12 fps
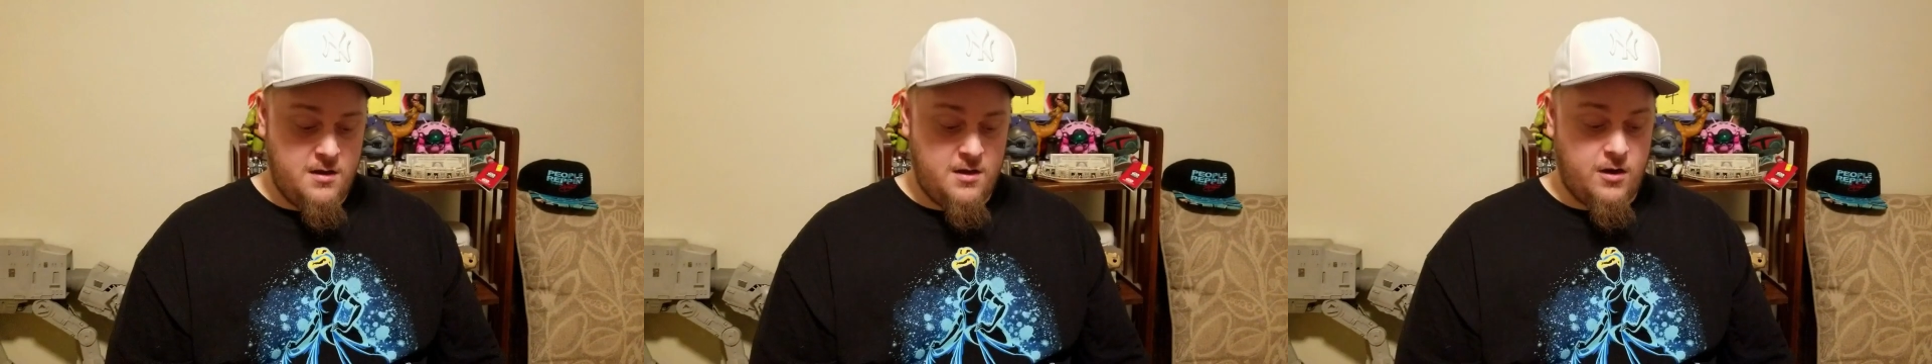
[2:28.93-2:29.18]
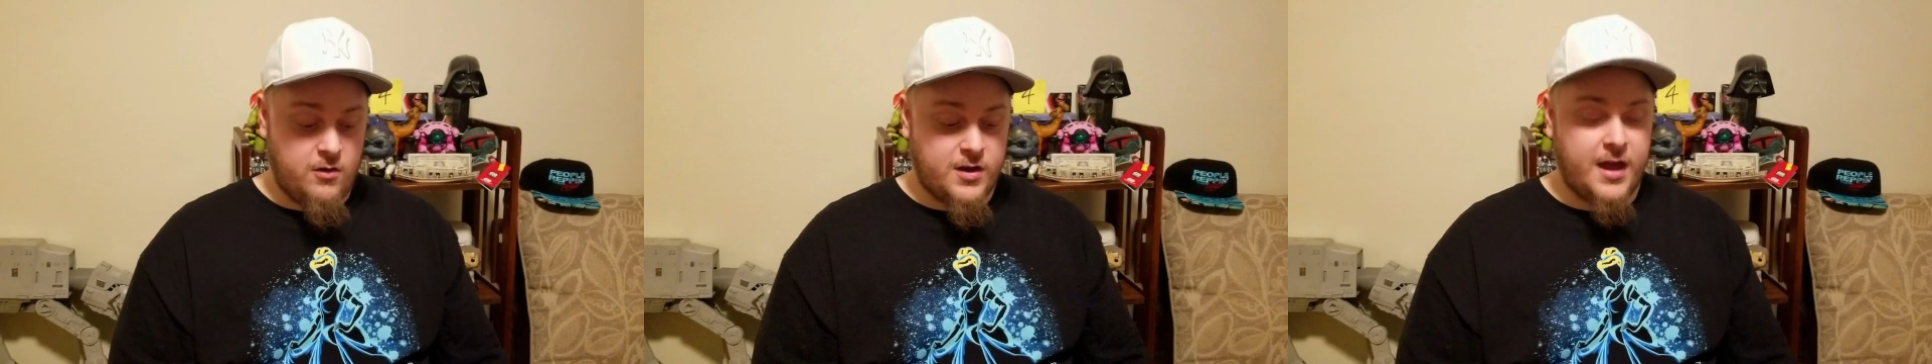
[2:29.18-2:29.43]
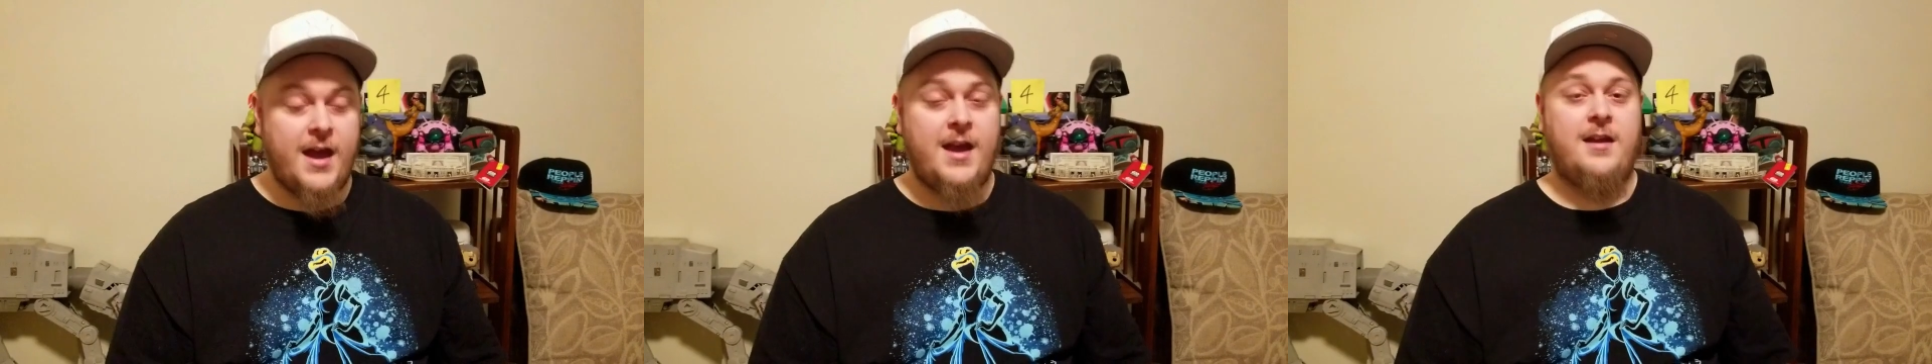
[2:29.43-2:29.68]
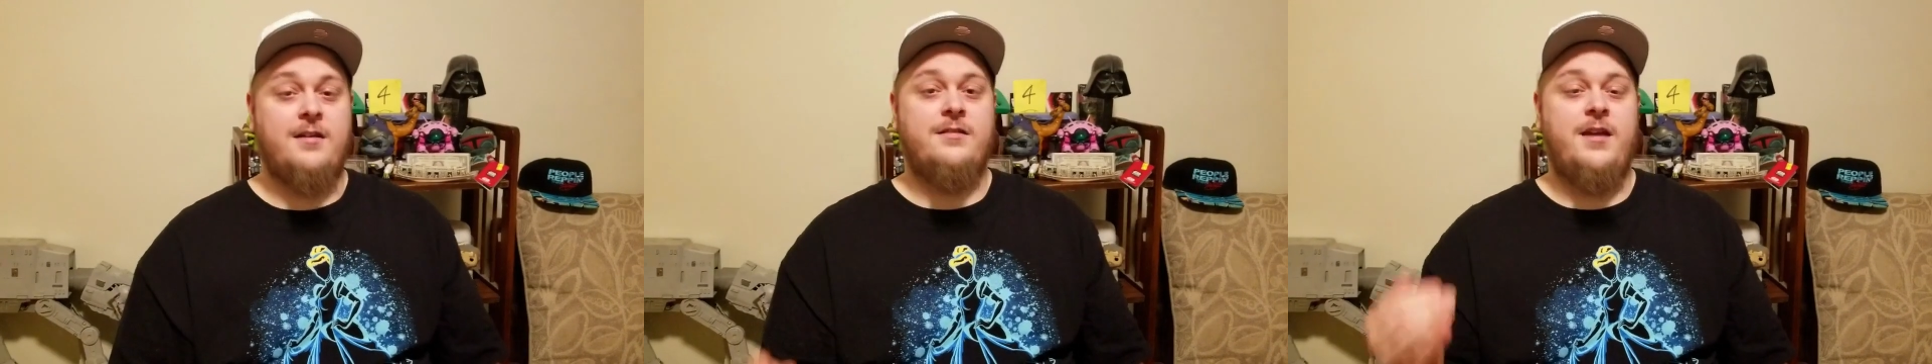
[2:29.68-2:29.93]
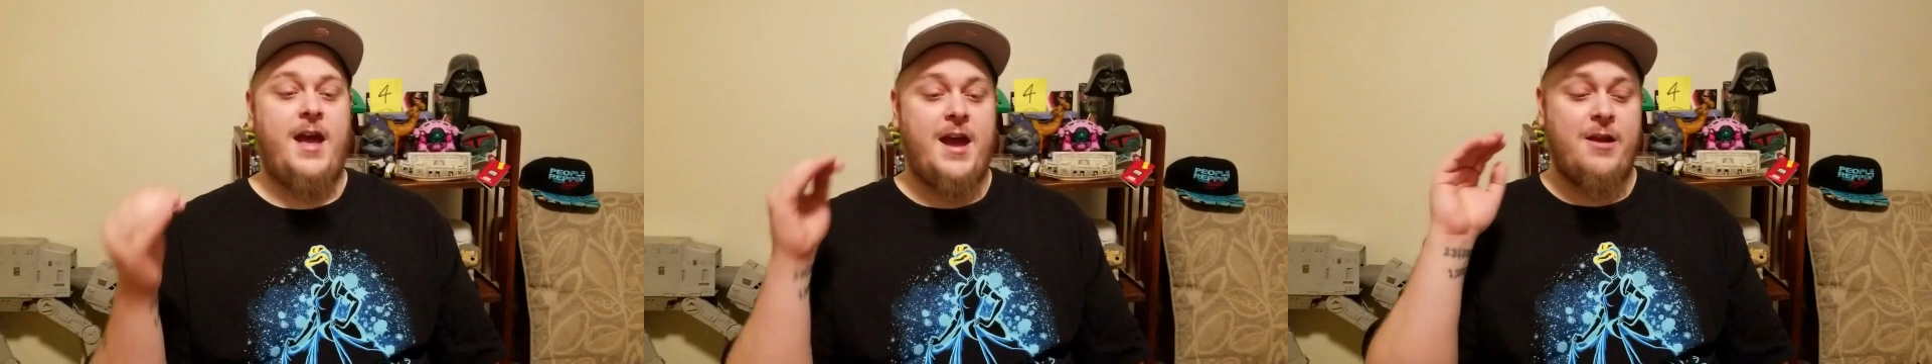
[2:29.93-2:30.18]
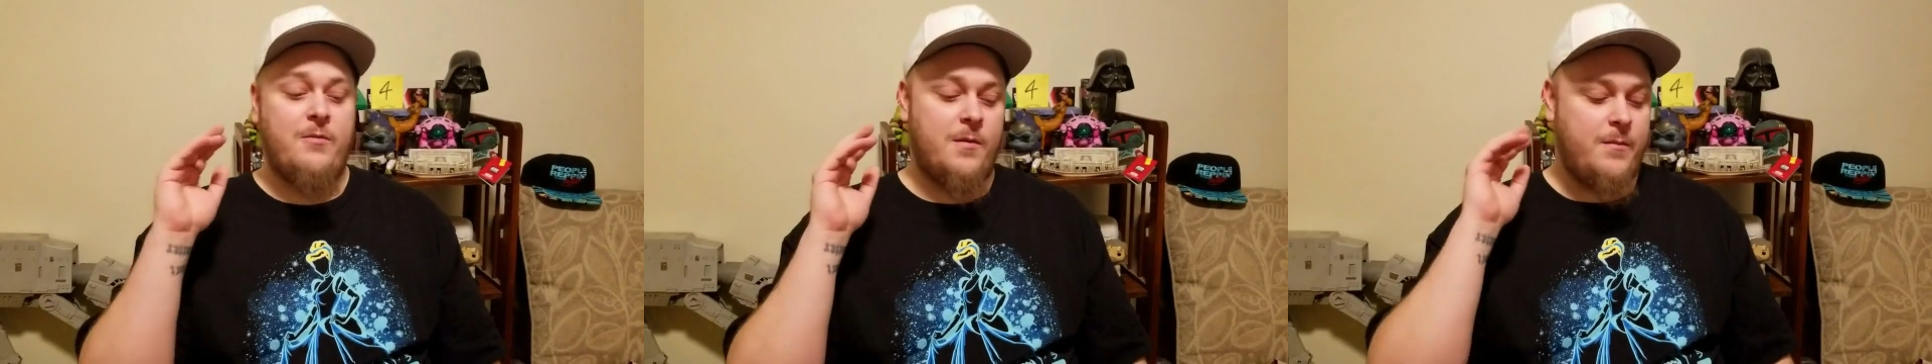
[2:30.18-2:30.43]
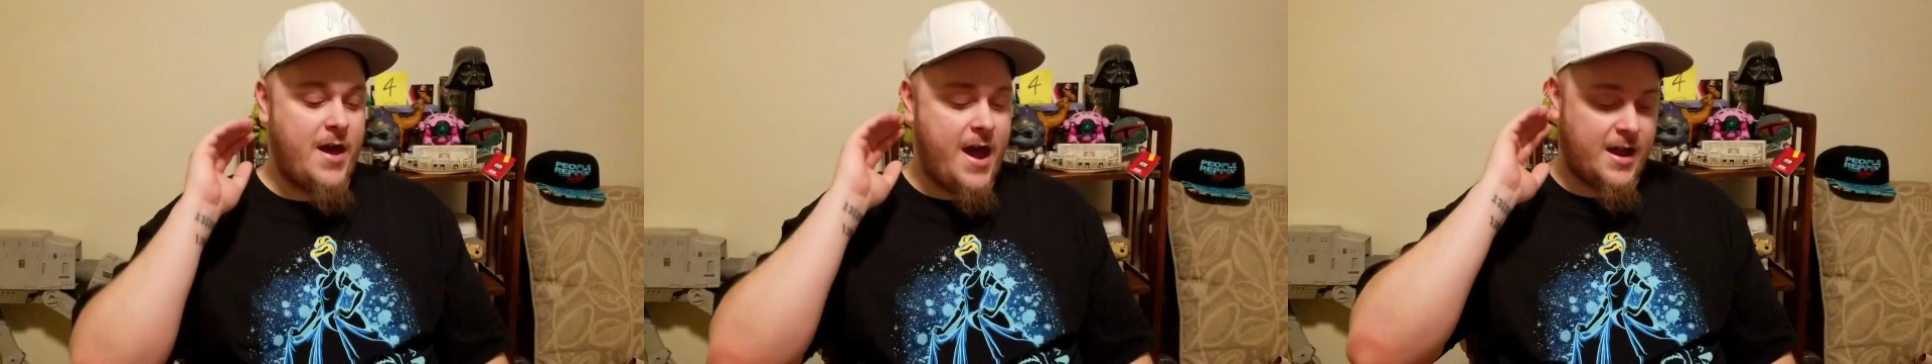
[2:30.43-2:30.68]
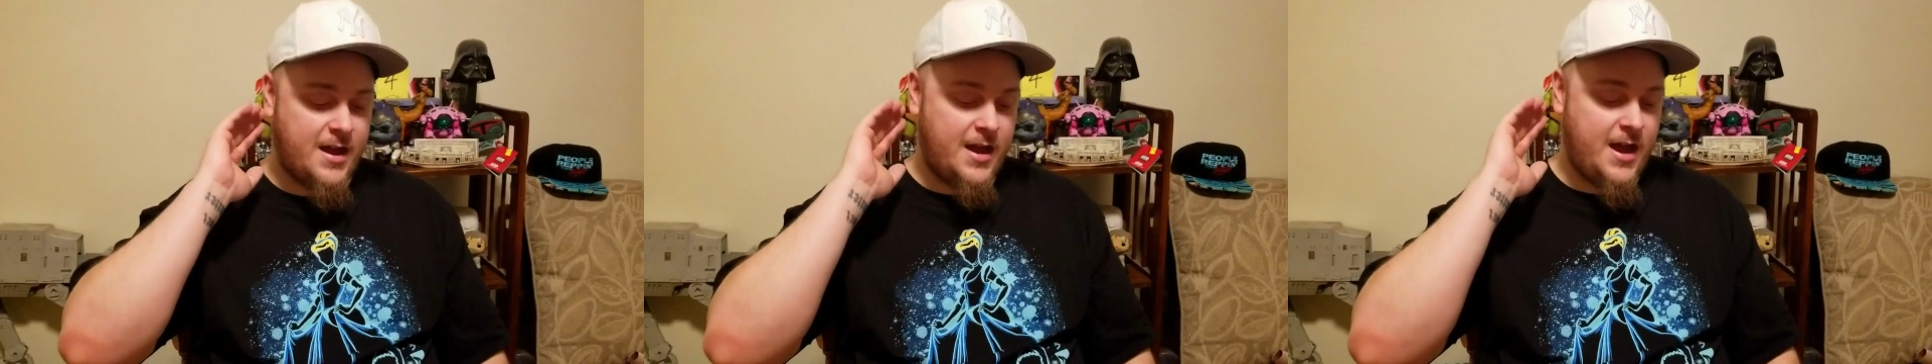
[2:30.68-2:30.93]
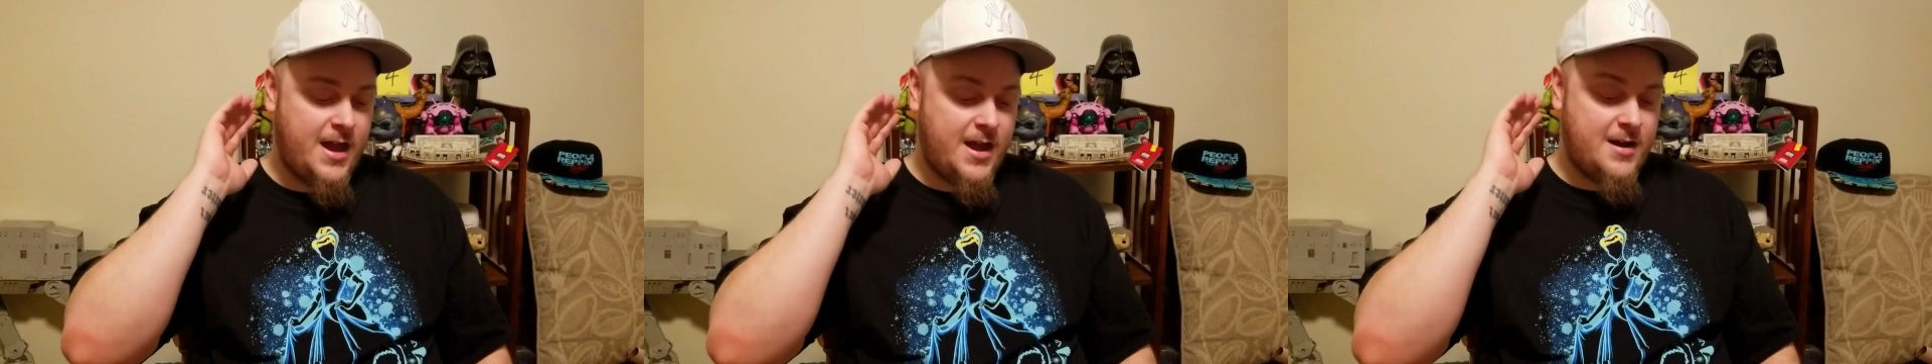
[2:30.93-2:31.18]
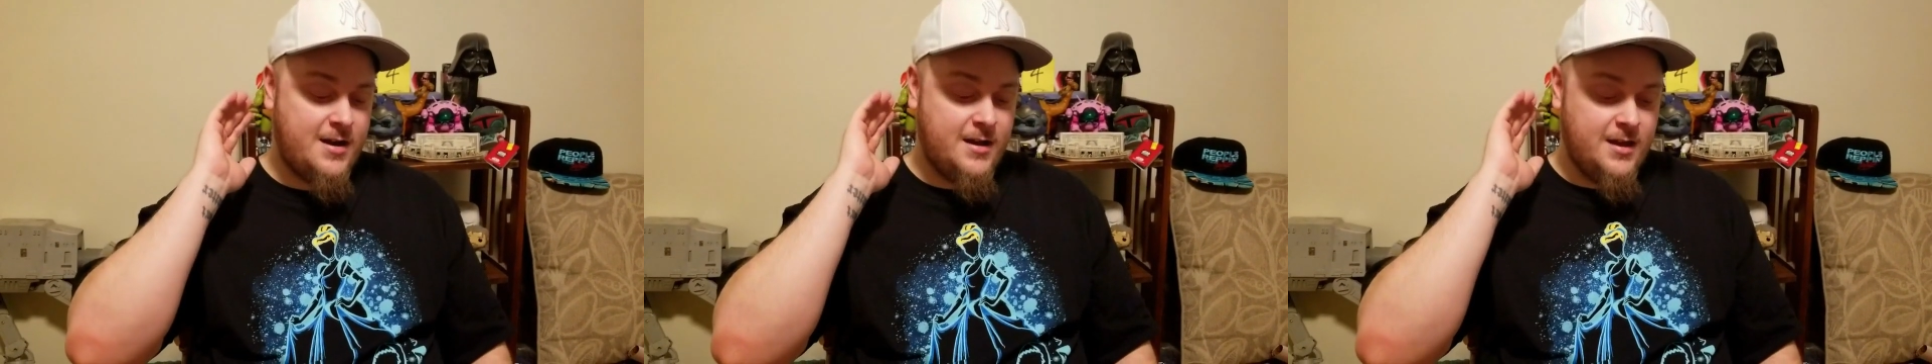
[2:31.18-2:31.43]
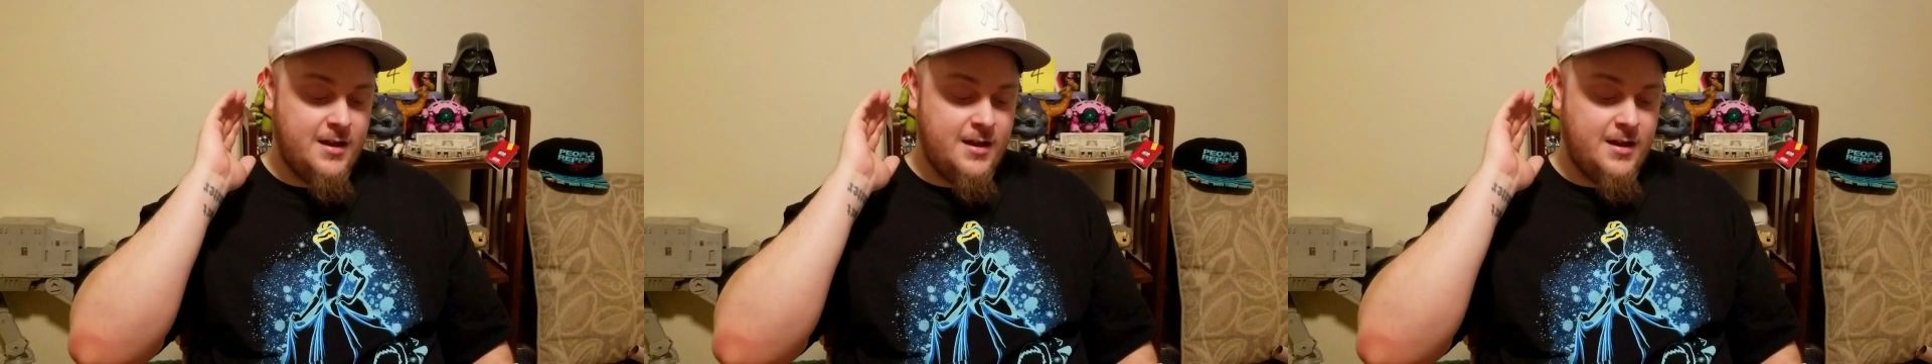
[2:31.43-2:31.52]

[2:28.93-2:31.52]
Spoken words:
Okay, and we're back, and